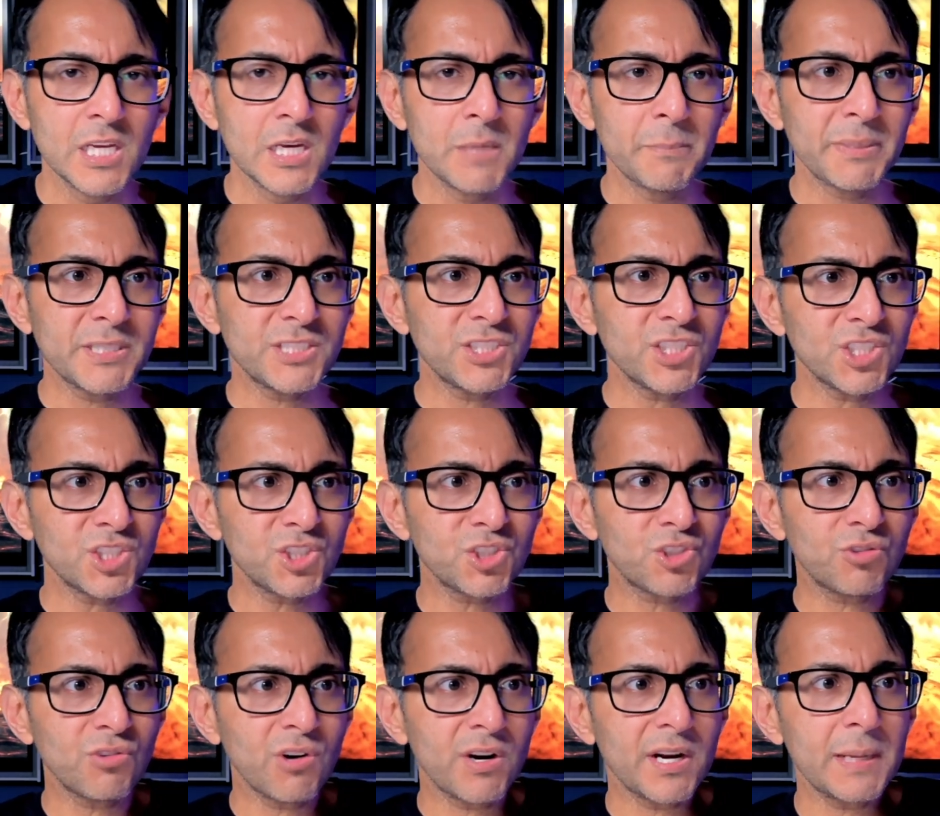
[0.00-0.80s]
But just
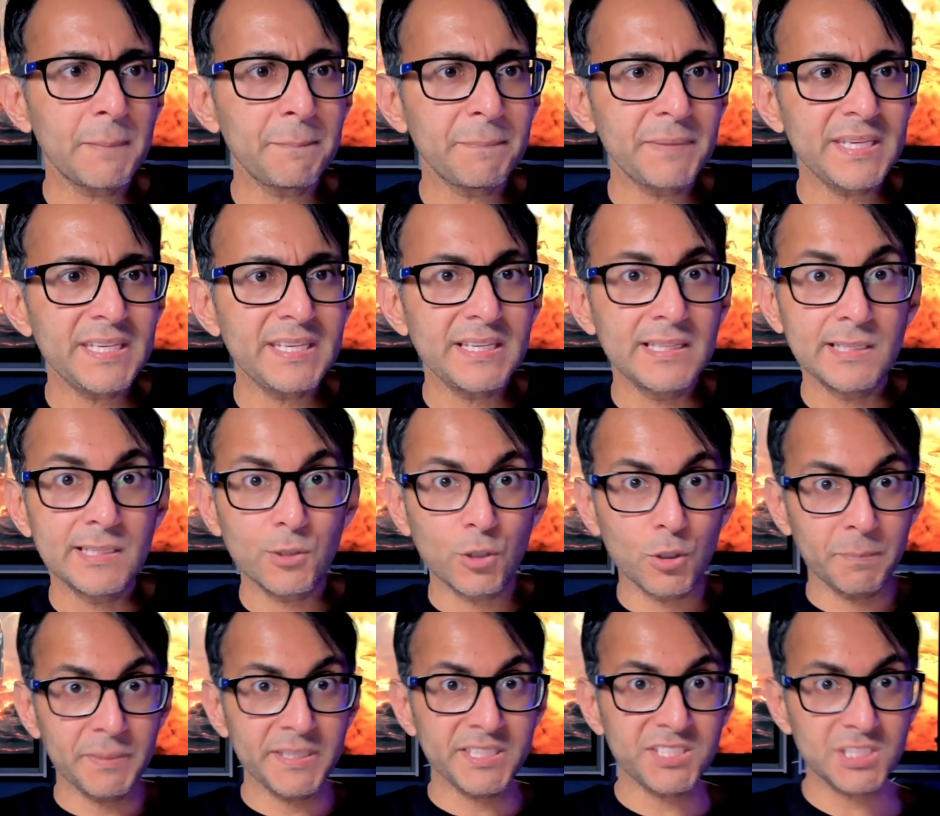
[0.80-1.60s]
try and be a
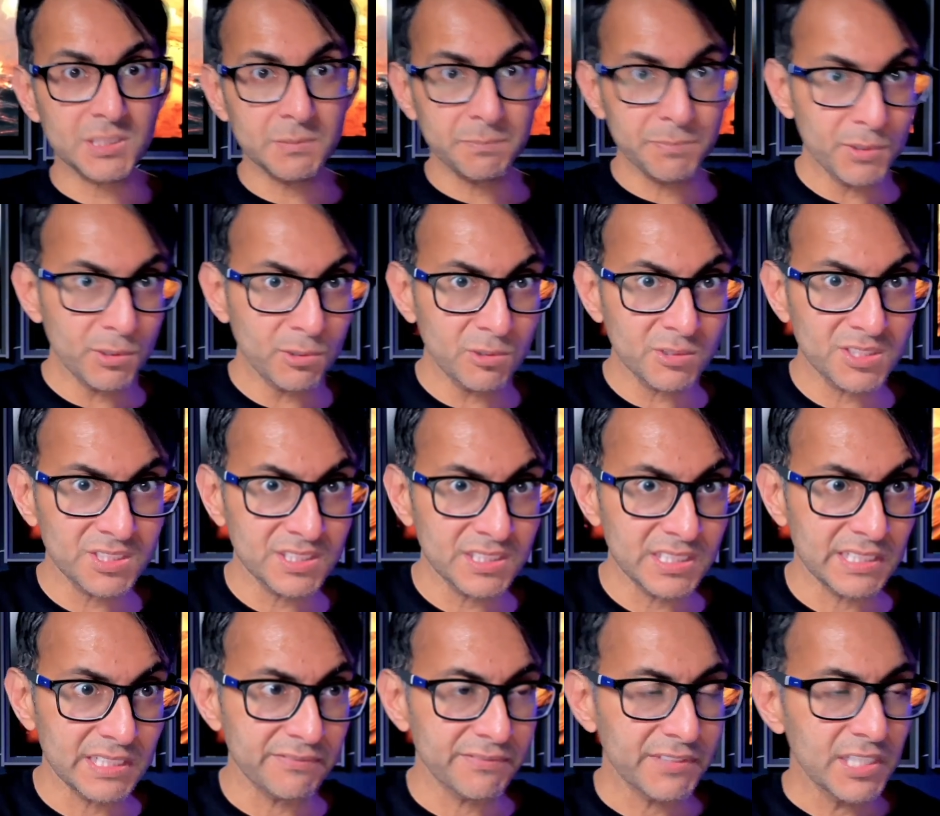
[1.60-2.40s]
little bit
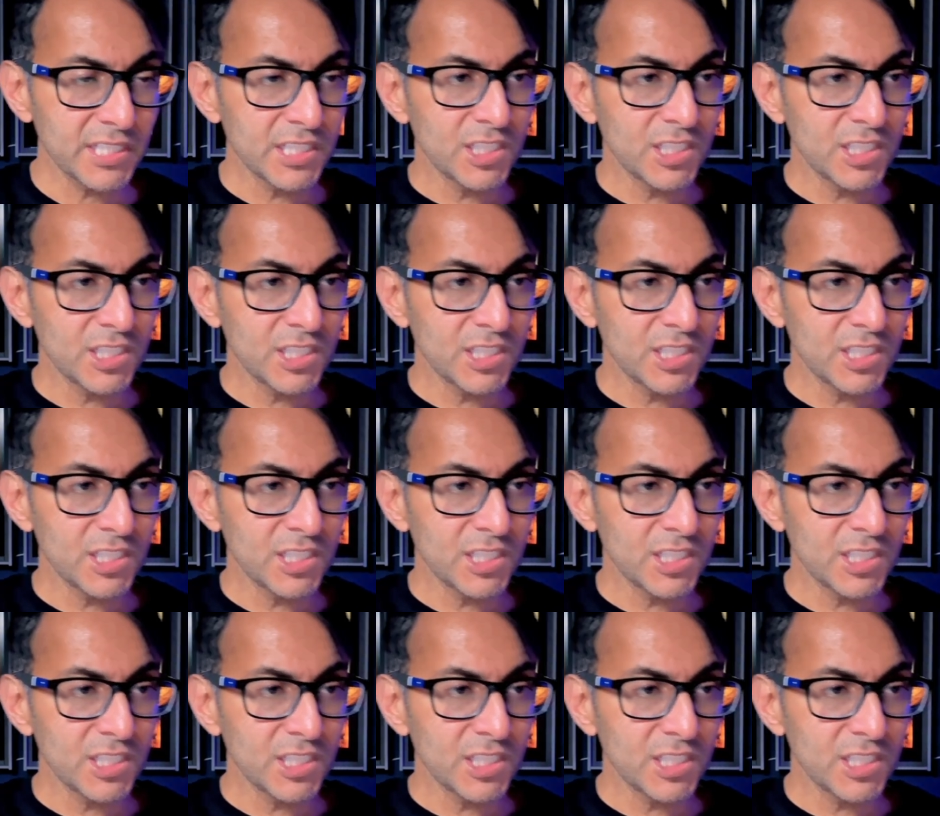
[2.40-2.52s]
supportive.